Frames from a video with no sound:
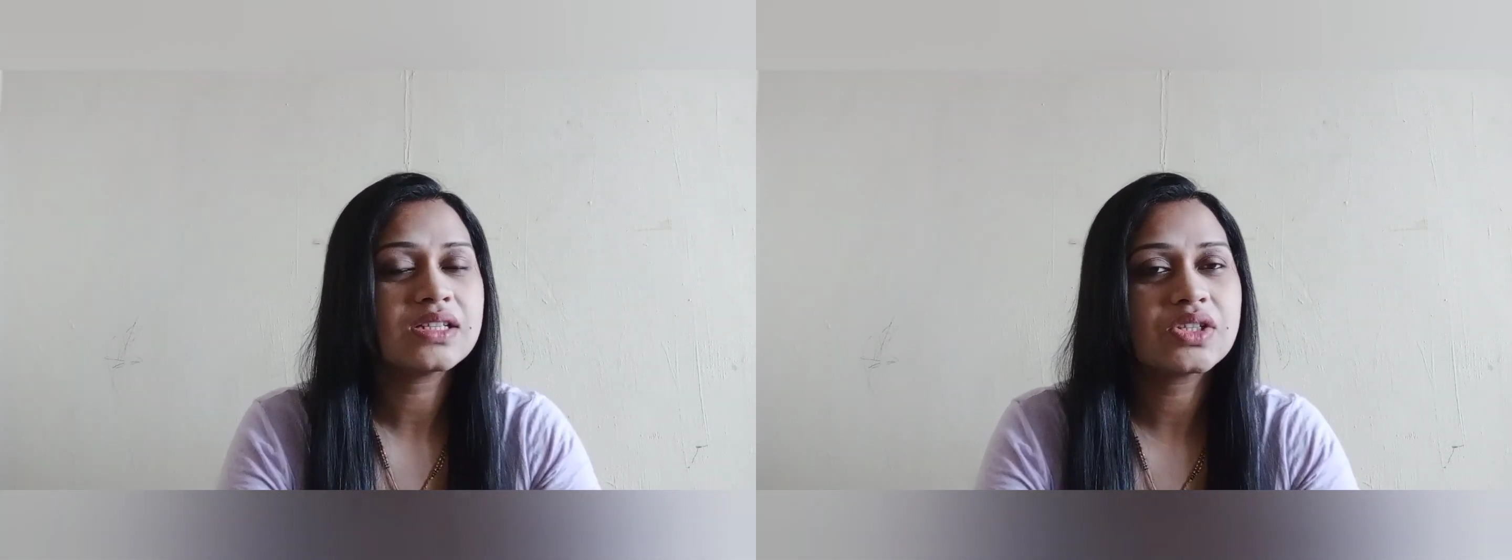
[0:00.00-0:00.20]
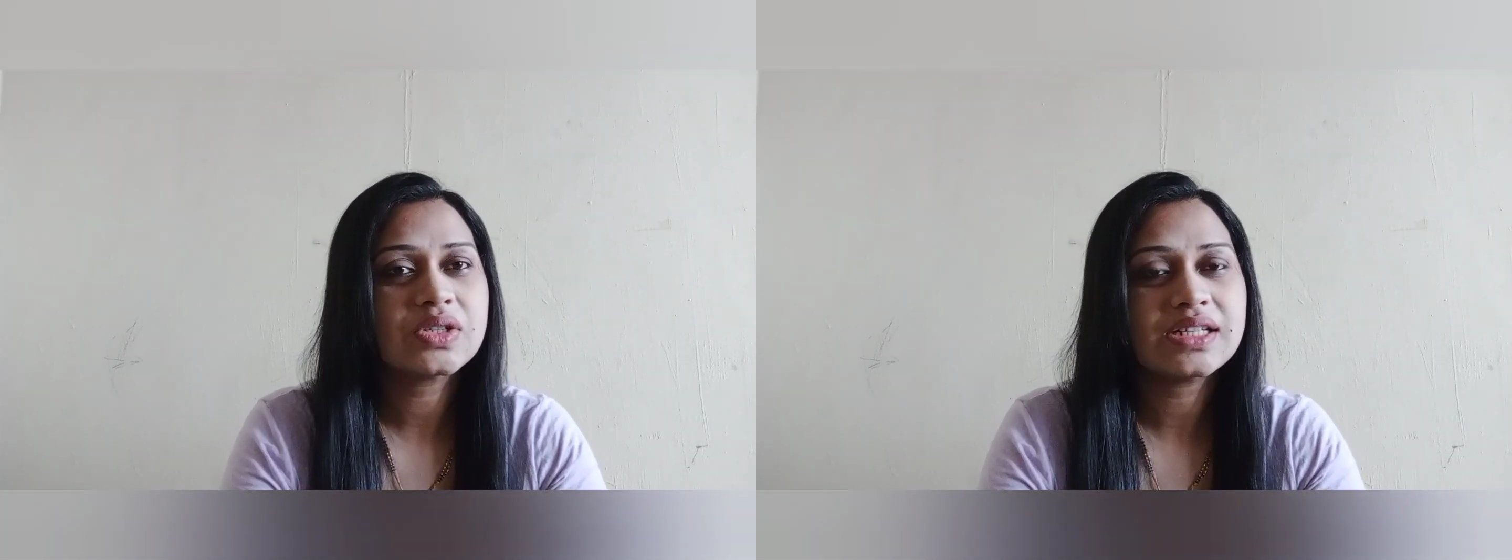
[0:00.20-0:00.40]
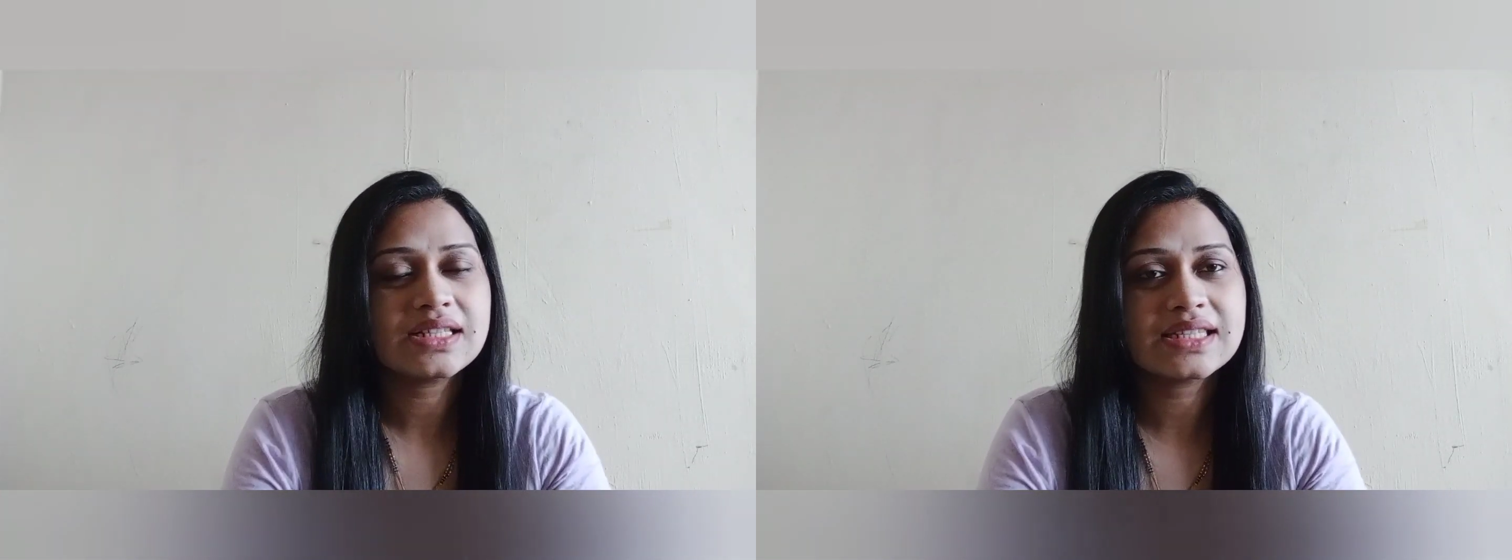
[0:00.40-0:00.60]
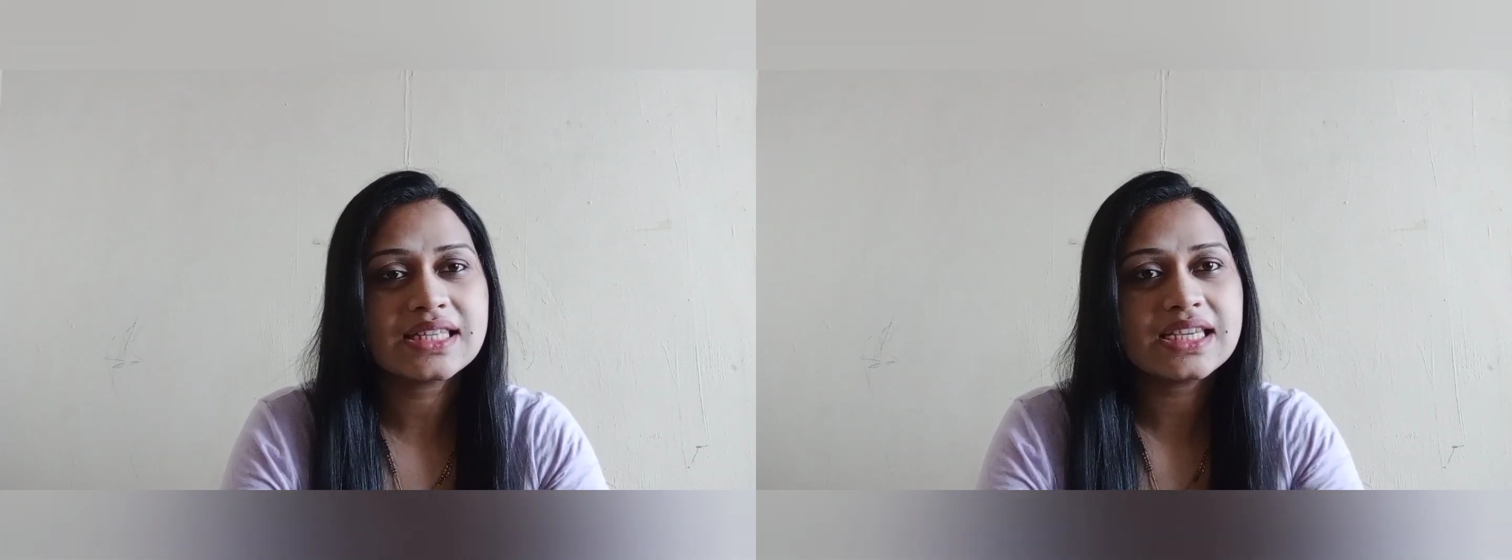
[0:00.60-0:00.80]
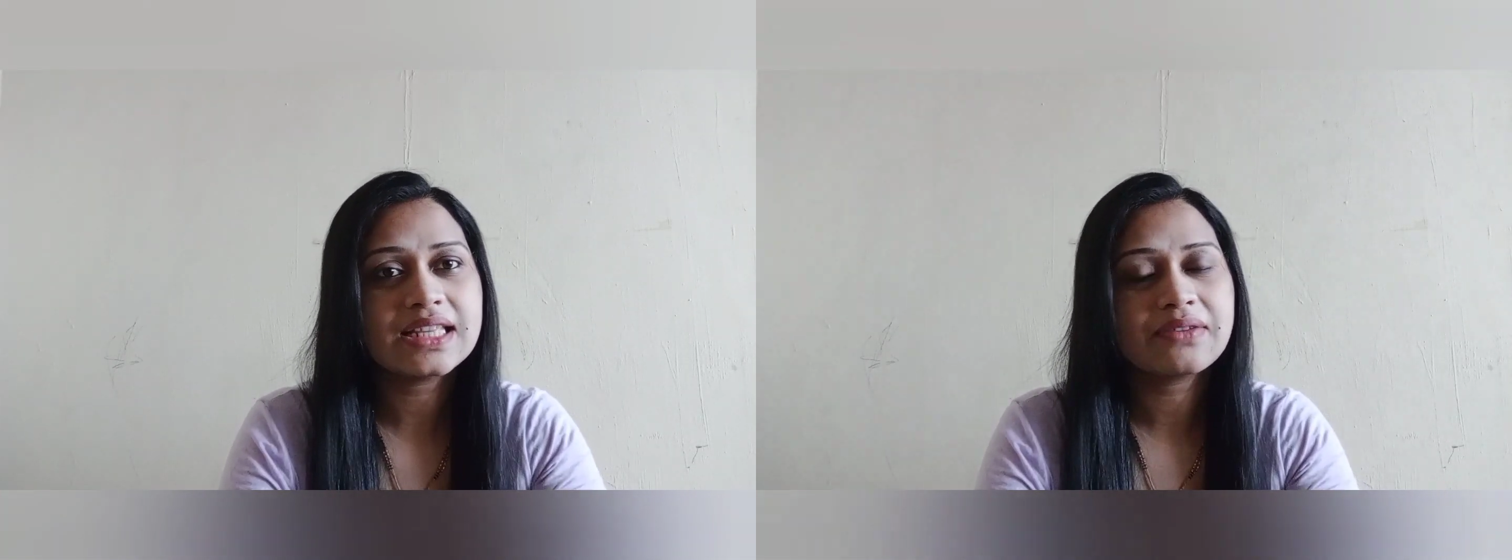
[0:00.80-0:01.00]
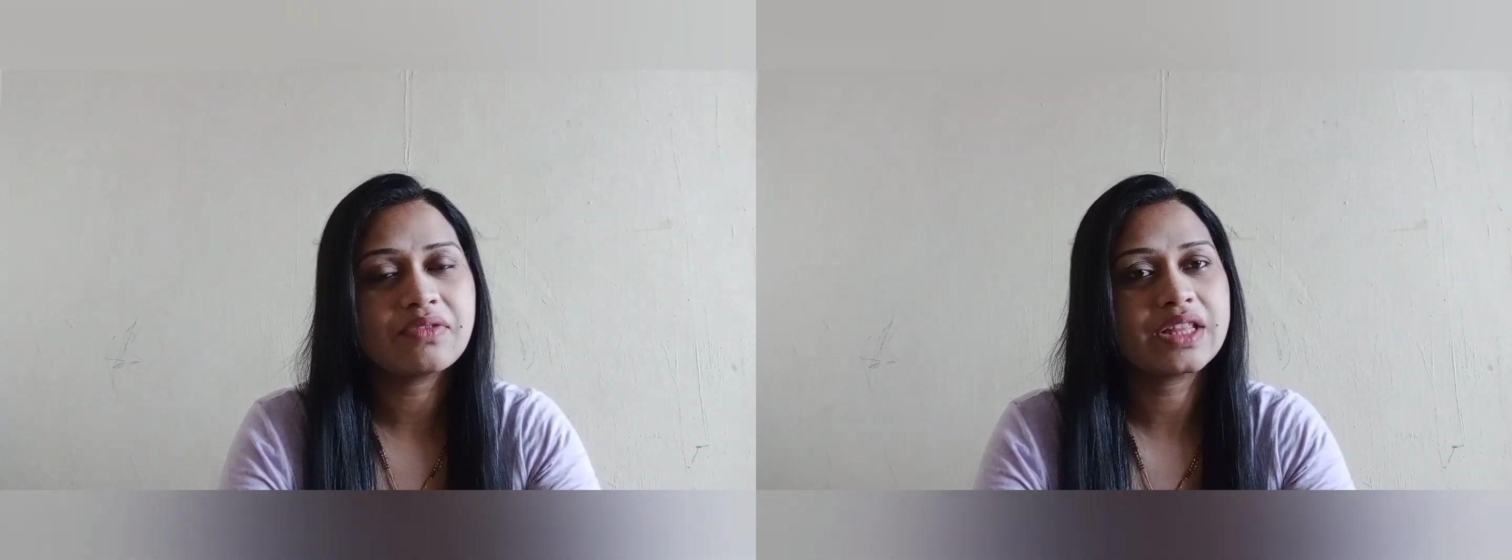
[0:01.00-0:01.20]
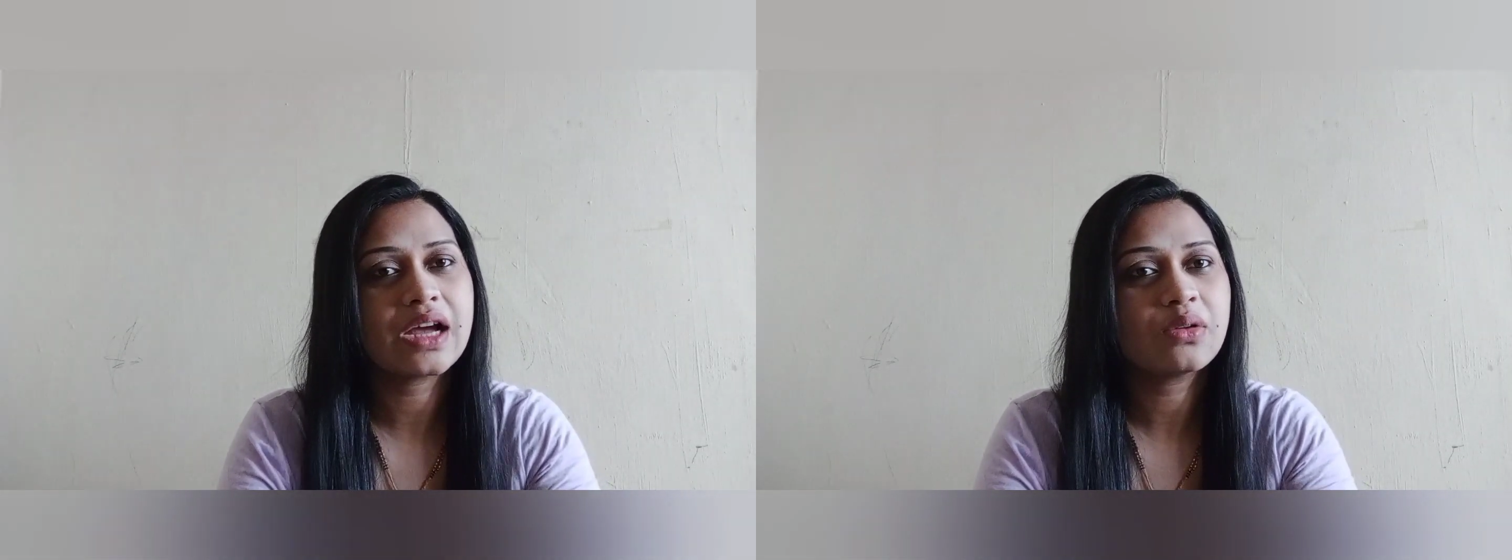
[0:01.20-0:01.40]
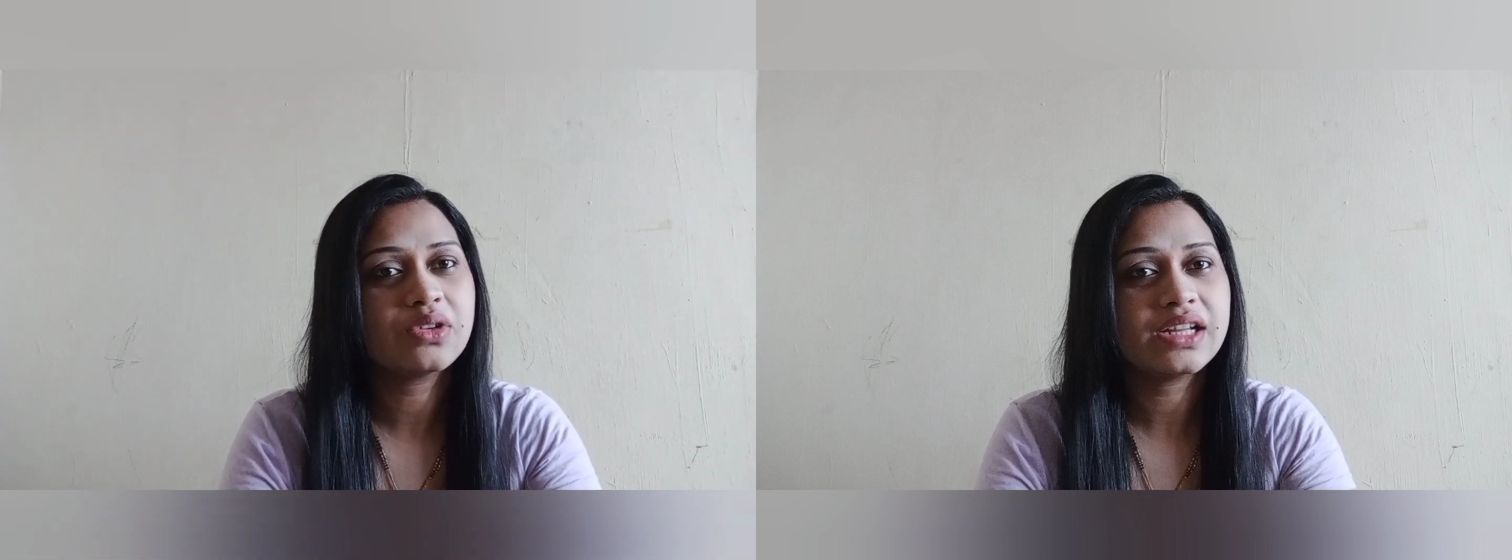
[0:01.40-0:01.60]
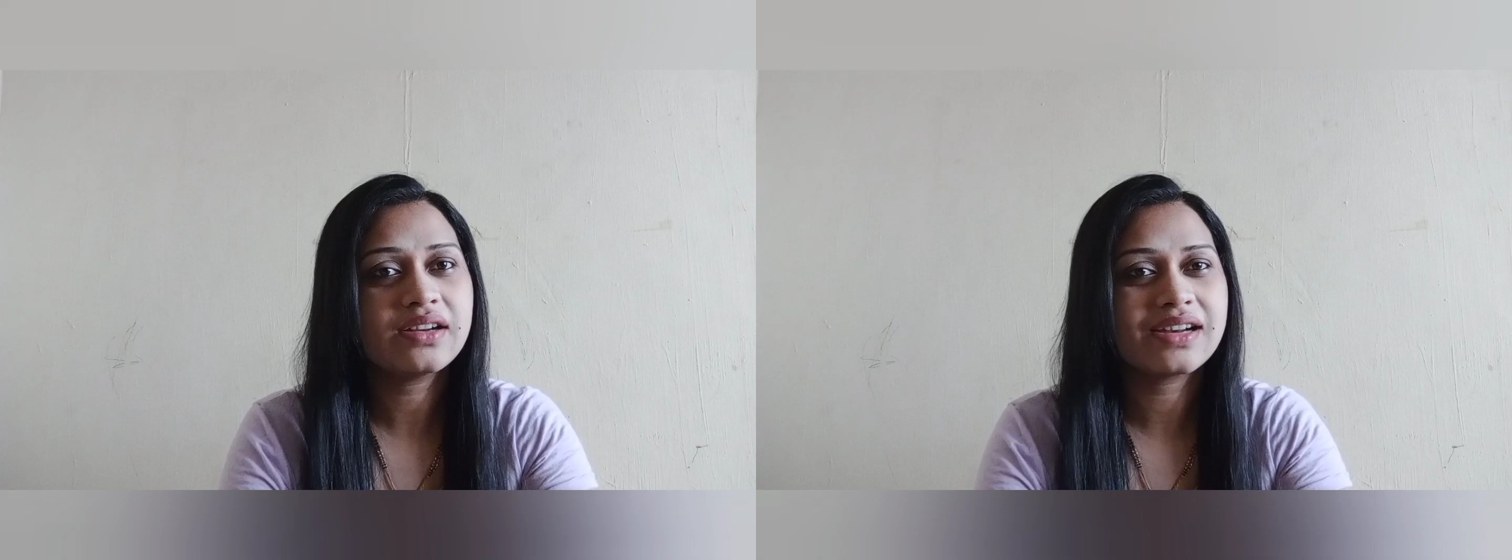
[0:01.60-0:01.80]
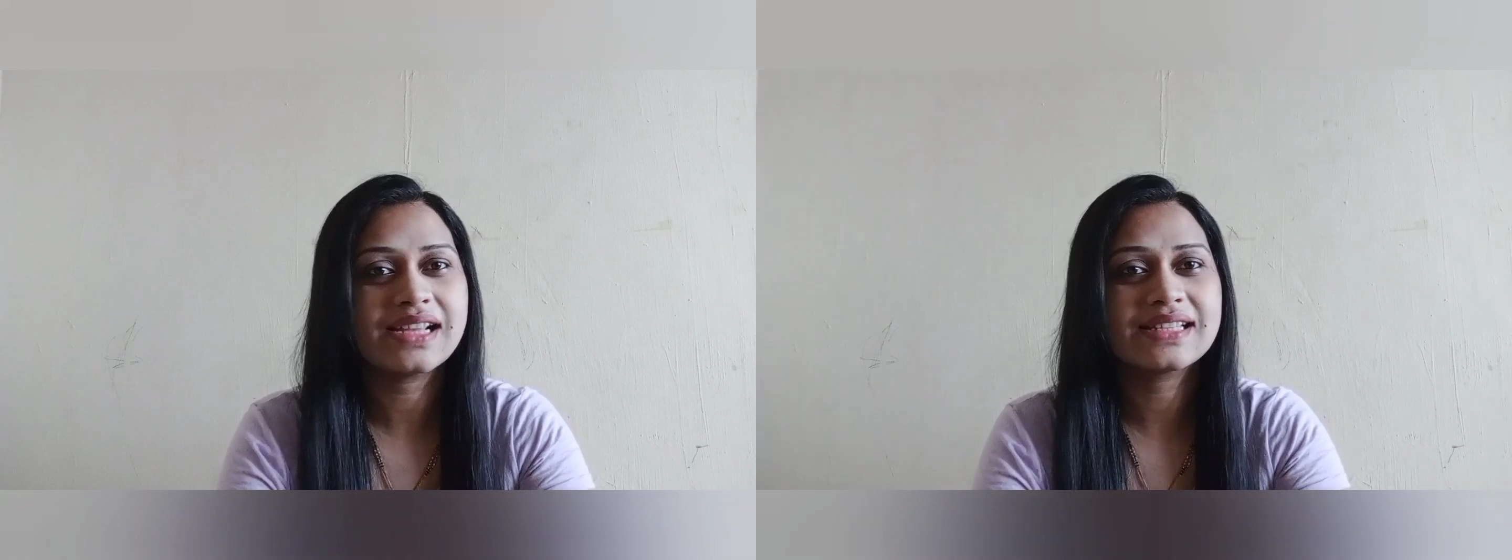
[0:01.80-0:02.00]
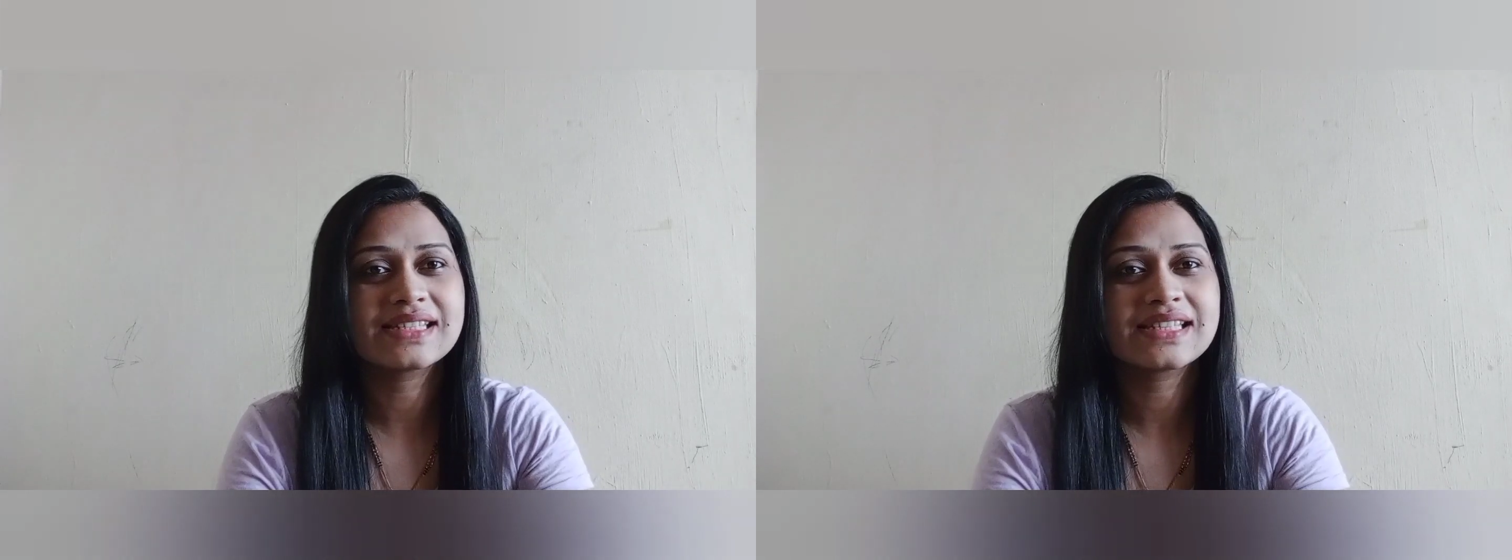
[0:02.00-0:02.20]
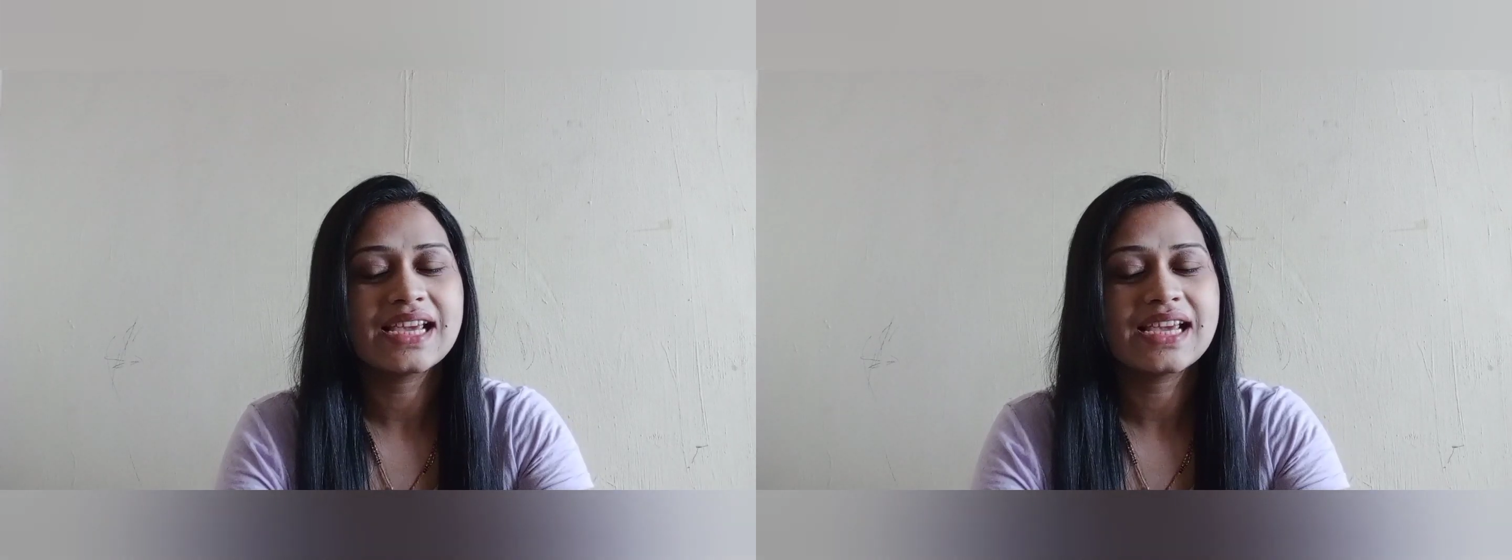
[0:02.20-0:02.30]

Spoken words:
shouldn't see them without their dress.